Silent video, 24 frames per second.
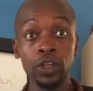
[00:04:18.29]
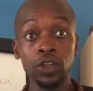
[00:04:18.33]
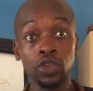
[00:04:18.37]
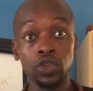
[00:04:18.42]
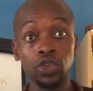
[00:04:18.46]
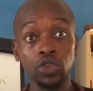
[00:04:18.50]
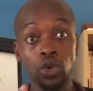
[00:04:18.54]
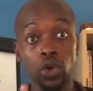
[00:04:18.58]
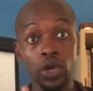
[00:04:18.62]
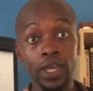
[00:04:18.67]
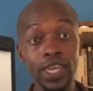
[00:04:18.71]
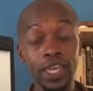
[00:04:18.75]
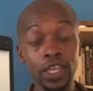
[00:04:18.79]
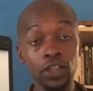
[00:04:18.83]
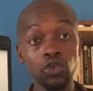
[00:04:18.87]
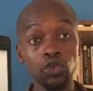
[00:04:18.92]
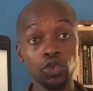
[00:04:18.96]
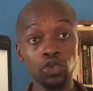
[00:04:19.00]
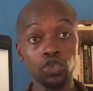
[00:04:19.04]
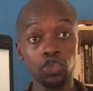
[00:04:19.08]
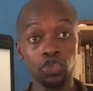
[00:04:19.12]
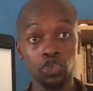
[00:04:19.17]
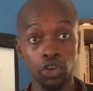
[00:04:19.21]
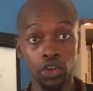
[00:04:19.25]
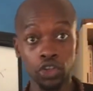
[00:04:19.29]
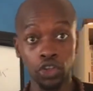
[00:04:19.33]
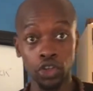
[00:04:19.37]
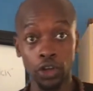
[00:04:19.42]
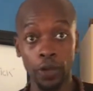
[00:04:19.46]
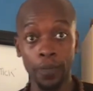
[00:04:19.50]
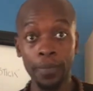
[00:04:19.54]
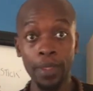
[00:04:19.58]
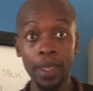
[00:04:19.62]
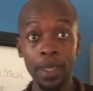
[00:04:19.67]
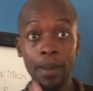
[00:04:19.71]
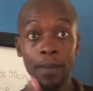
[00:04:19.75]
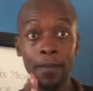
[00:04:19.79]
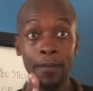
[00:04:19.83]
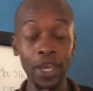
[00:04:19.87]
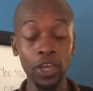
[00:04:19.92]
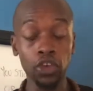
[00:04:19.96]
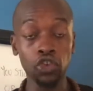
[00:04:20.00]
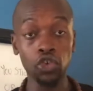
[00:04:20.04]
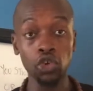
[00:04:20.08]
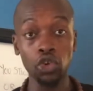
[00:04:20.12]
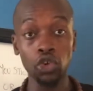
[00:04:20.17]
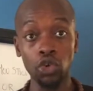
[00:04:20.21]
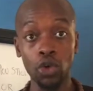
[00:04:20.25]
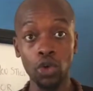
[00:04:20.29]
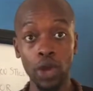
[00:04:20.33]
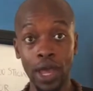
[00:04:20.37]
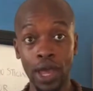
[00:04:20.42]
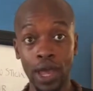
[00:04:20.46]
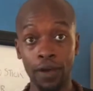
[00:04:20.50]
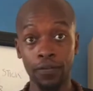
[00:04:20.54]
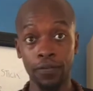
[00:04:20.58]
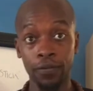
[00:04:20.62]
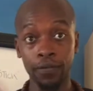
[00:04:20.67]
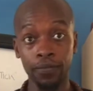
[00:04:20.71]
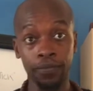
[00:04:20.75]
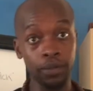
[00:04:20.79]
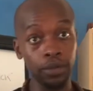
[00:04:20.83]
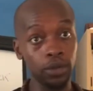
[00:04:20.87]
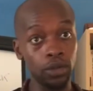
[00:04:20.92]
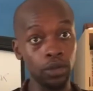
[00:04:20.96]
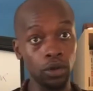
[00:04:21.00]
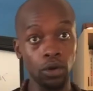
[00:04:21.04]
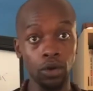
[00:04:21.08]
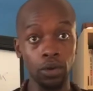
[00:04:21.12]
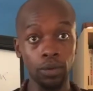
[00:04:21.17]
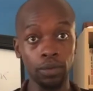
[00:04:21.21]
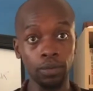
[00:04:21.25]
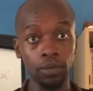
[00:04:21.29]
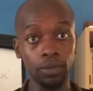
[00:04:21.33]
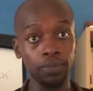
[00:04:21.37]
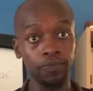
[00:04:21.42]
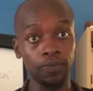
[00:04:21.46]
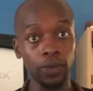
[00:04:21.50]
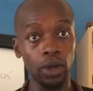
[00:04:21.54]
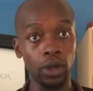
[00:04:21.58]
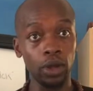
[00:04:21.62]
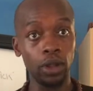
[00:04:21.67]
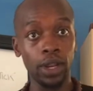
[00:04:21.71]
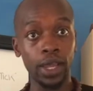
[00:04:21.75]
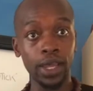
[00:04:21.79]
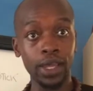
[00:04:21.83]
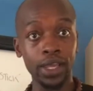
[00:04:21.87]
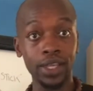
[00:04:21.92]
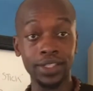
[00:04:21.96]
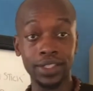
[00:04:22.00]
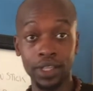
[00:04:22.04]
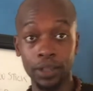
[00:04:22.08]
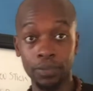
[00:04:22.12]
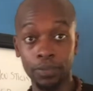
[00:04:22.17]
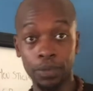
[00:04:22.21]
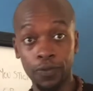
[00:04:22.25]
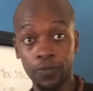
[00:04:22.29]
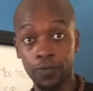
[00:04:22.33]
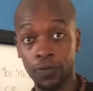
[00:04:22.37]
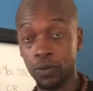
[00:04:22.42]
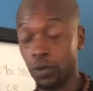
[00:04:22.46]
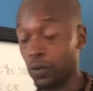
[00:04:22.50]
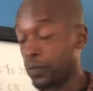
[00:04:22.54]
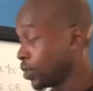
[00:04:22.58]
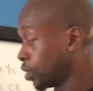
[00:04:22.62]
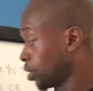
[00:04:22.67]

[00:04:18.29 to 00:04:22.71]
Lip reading: So in your structure, make sure you have your, like I said before,